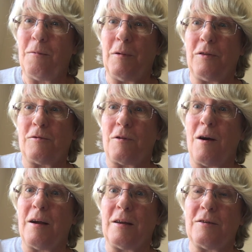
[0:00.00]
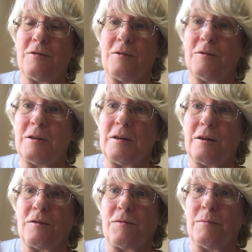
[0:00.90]
with trying to
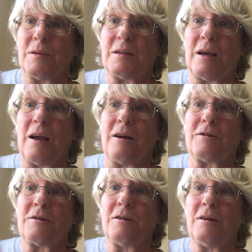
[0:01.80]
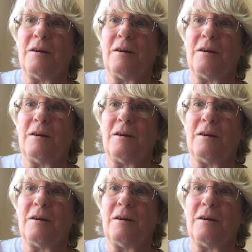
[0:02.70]
stitch from stash.